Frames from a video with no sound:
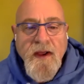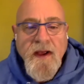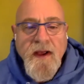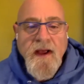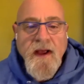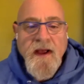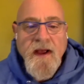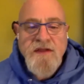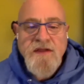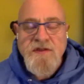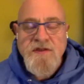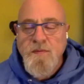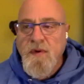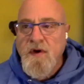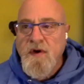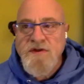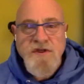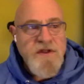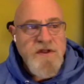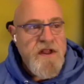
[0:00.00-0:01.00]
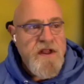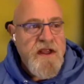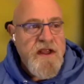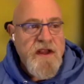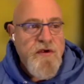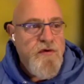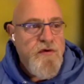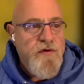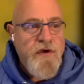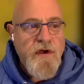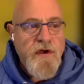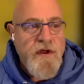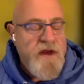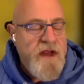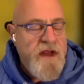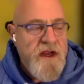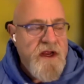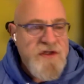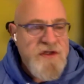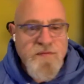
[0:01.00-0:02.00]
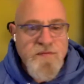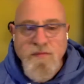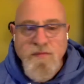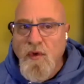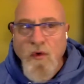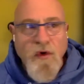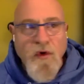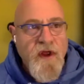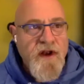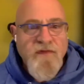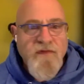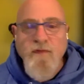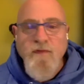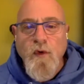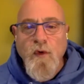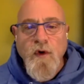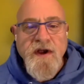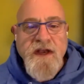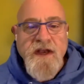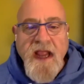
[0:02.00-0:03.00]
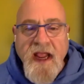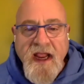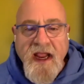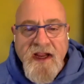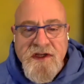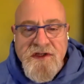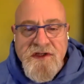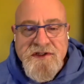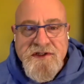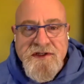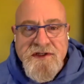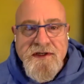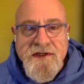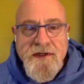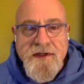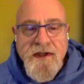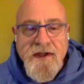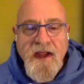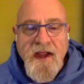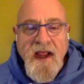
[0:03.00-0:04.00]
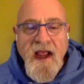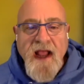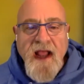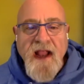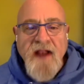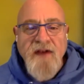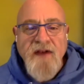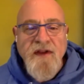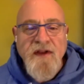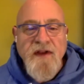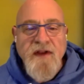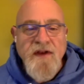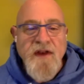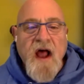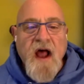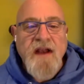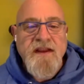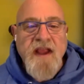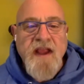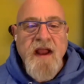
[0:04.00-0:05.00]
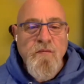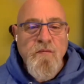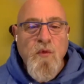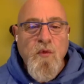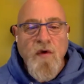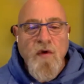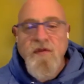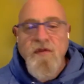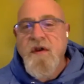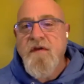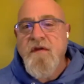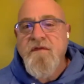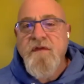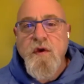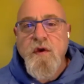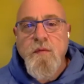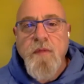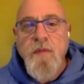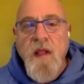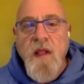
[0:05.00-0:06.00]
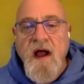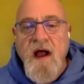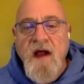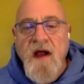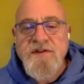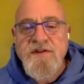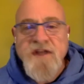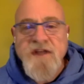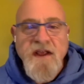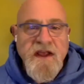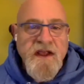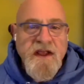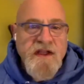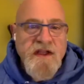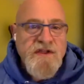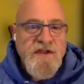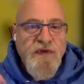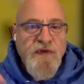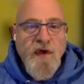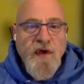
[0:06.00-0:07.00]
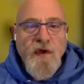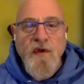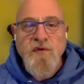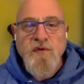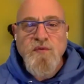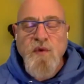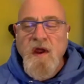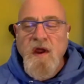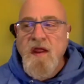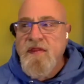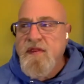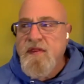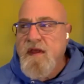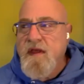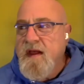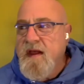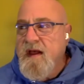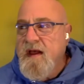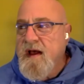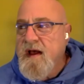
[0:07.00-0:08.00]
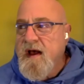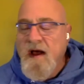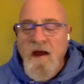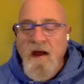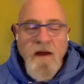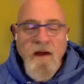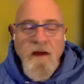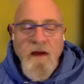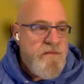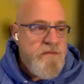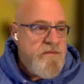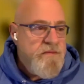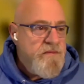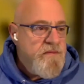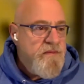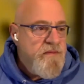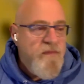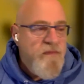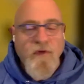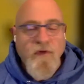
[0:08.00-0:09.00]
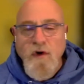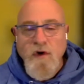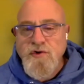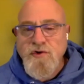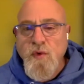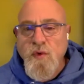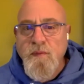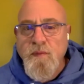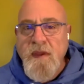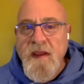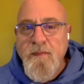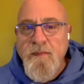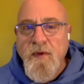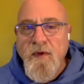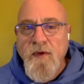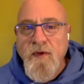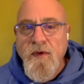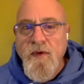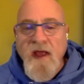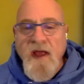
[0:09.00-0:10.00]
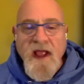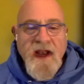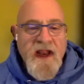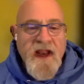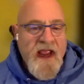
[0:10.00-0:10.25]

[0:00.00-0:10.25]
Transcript: Uh, supposedly, you could explore it for days and not get more than a few blocks. It's filled with um, virtual people and